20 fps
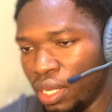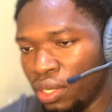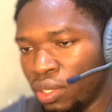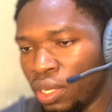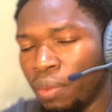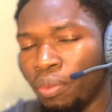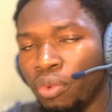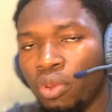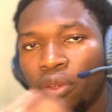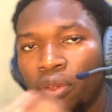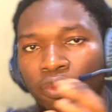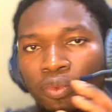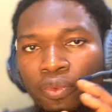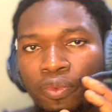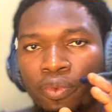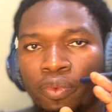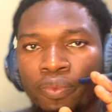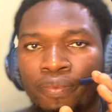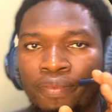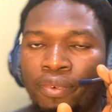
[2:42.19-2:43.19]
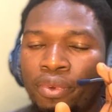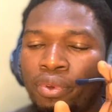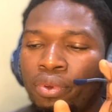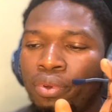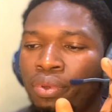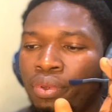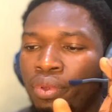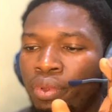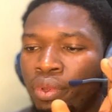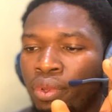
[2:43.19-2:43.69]
So I'm going for
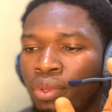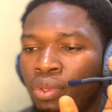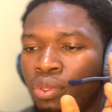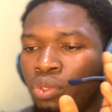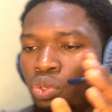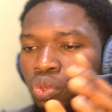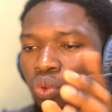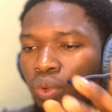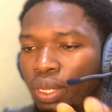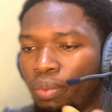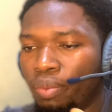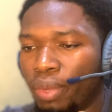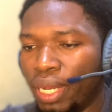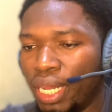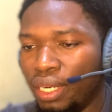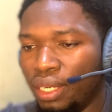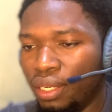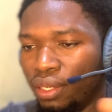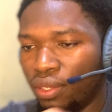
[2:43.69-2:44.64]
two-way binding.